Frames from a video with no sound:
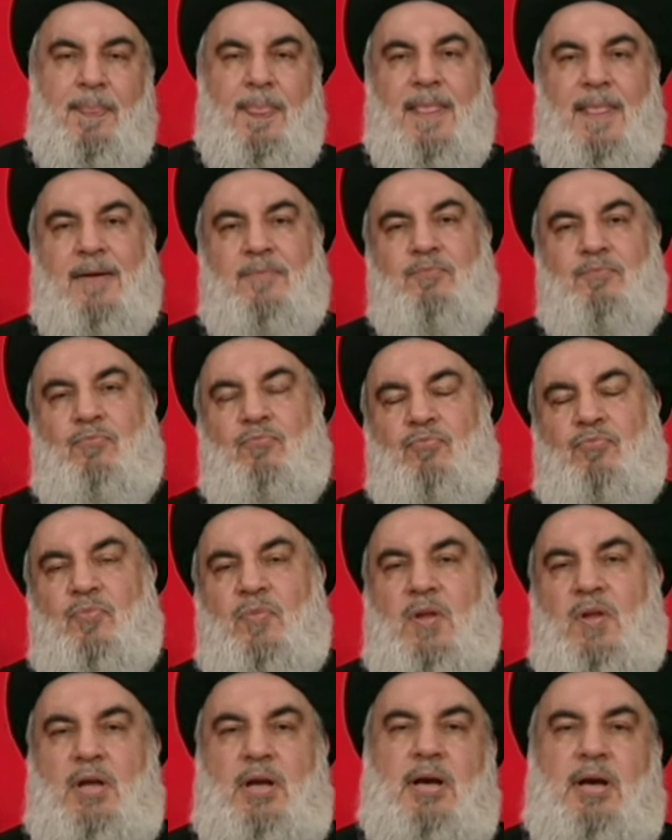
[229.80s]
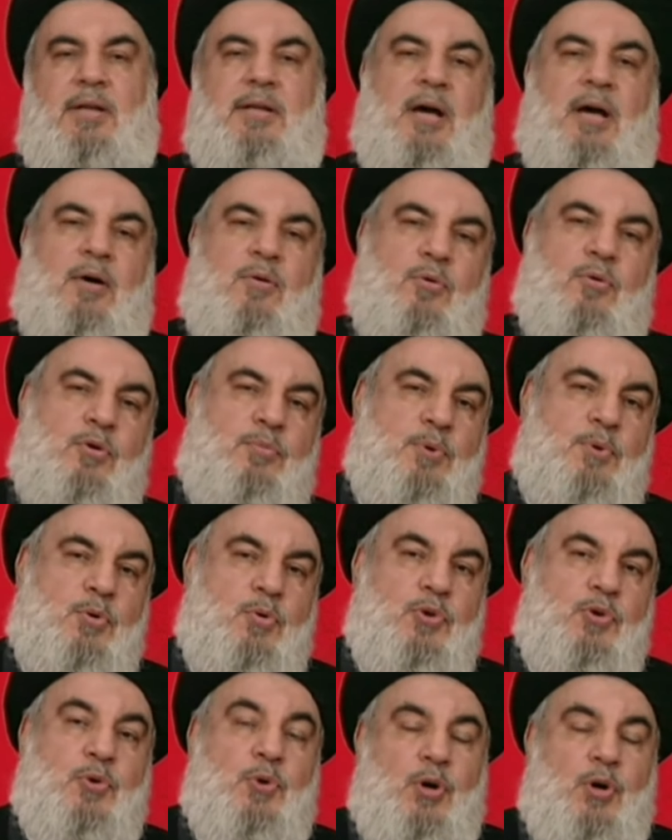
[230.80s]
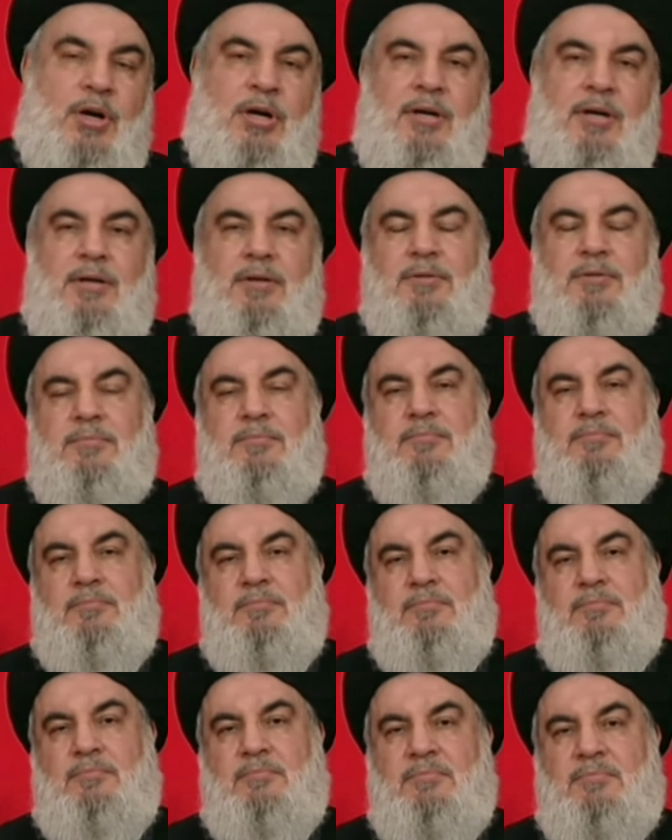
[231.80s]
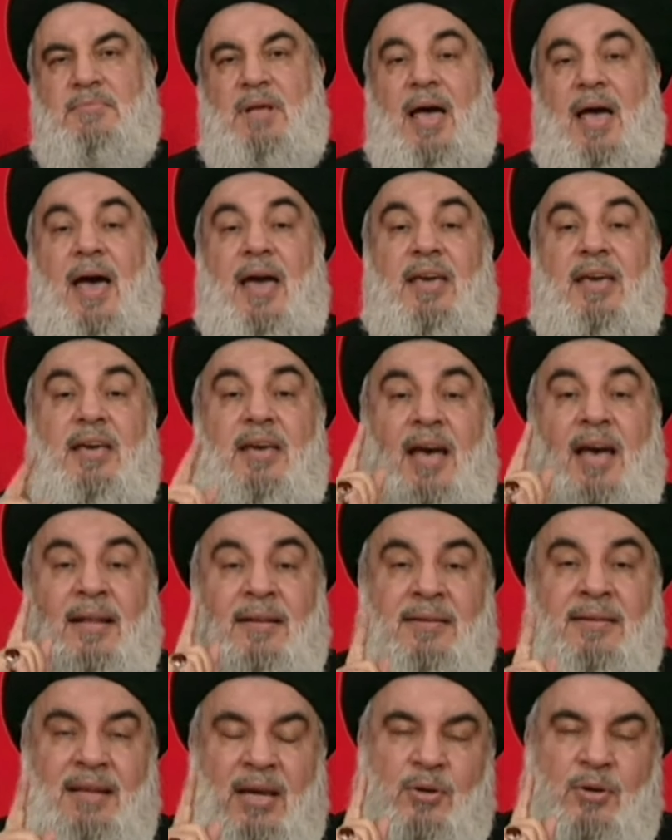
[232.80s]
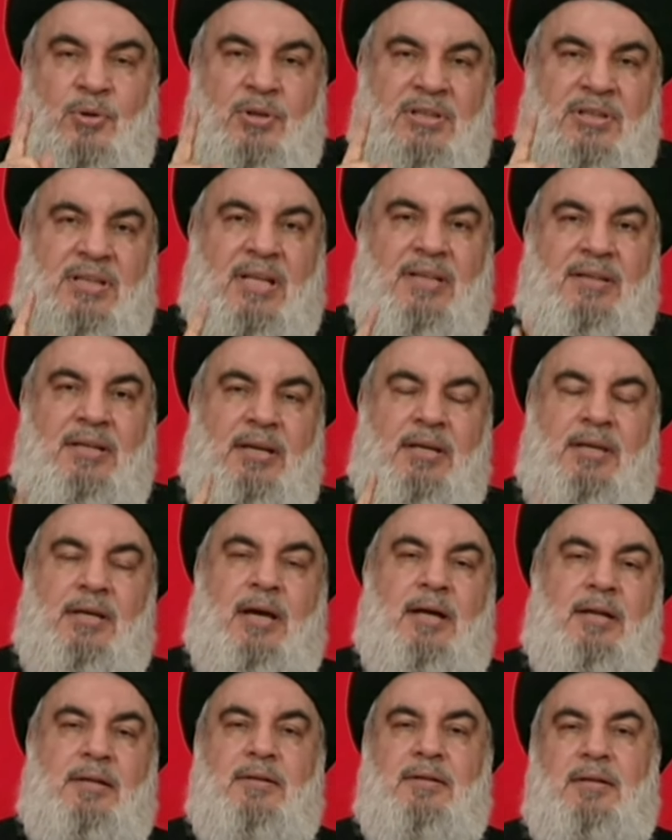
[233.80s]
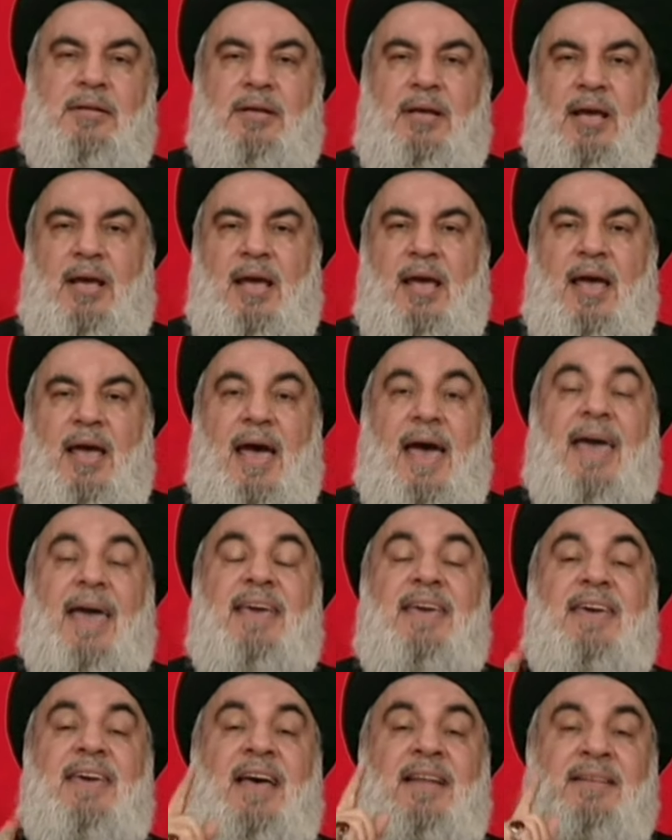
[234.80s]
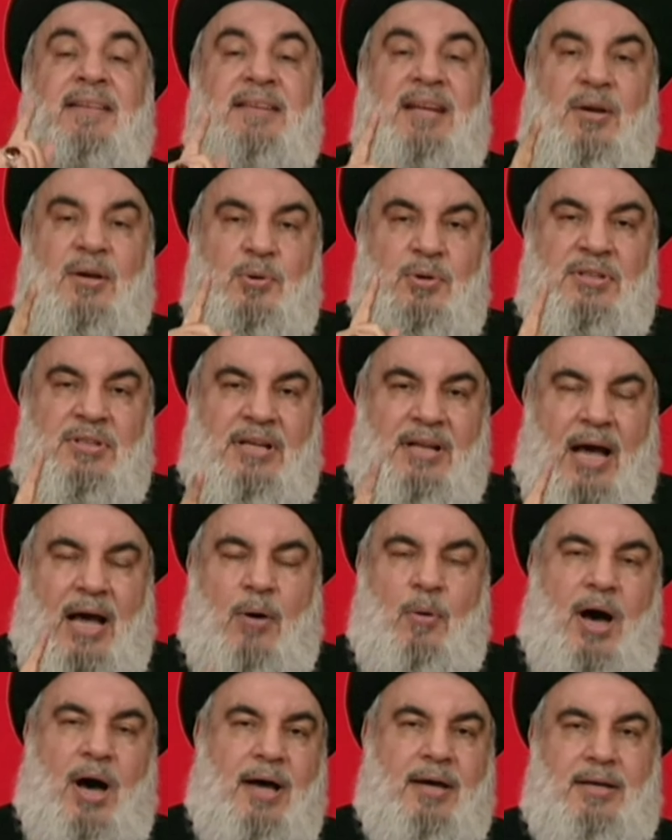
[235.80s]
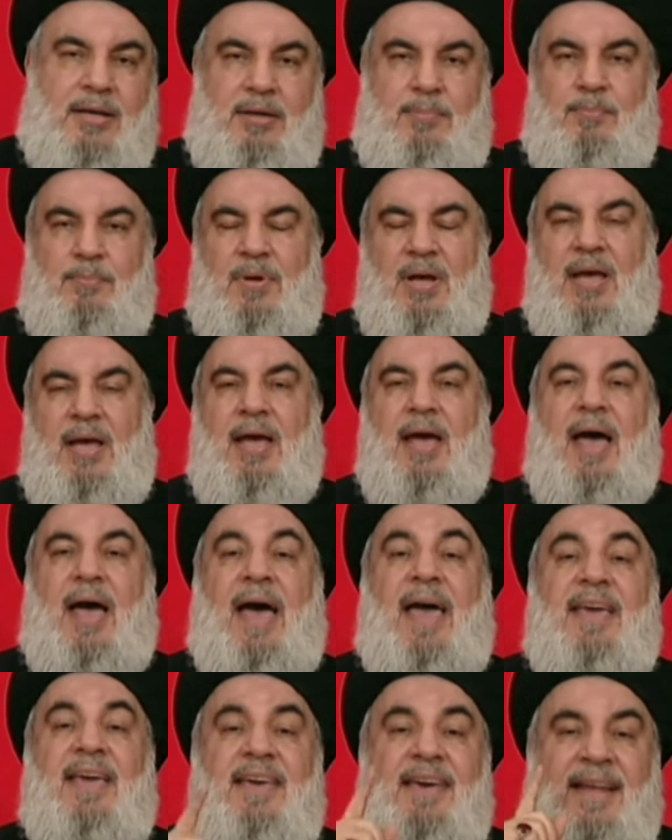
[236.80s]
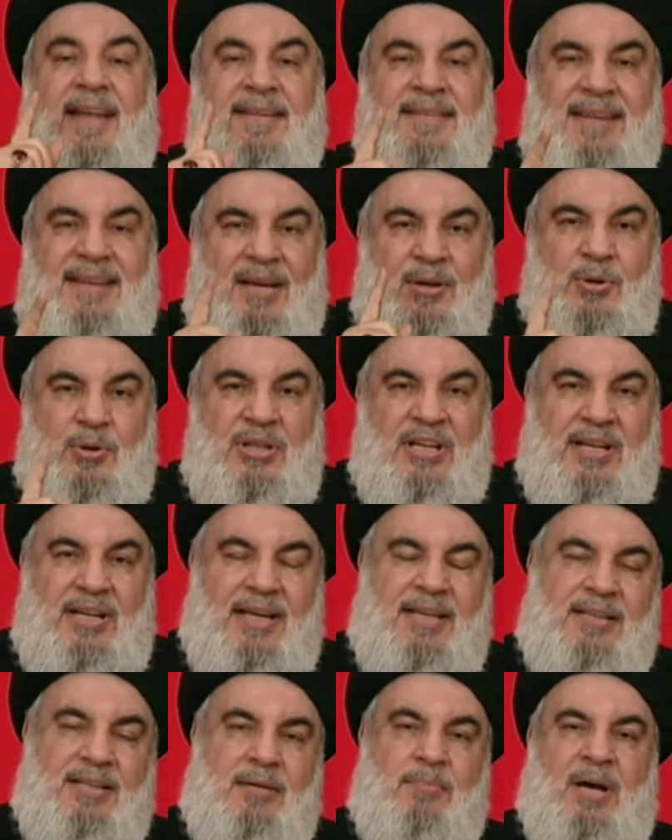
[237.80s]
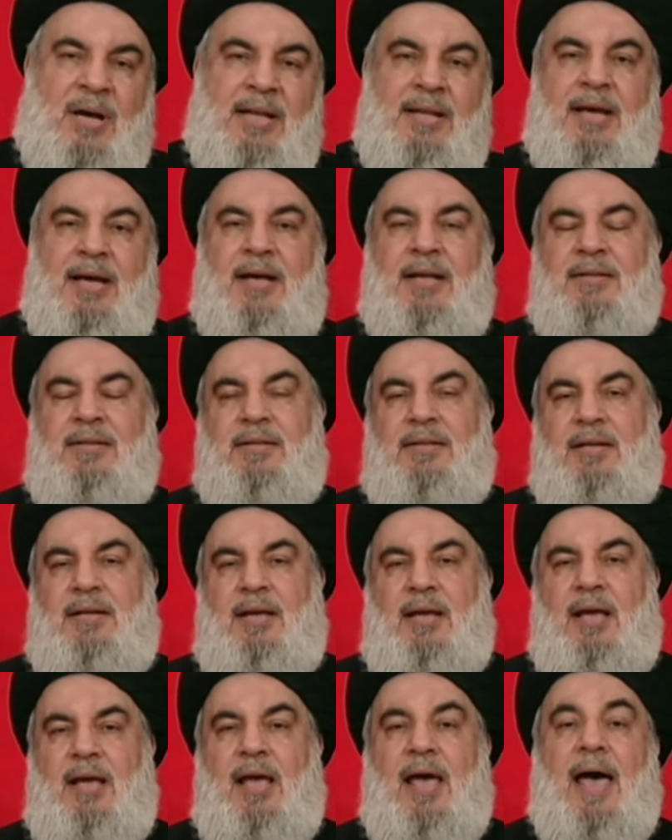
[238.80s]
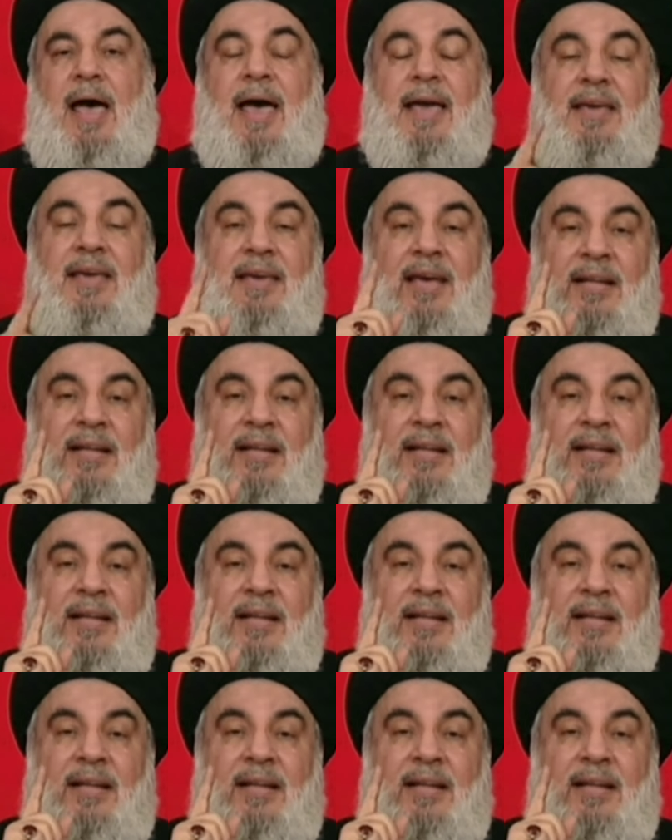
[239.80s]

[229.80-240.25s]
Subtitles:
The unprecedented attack has left the group scrambling to assess internal security breaches and restore damaged networks. Israel has not officially claimed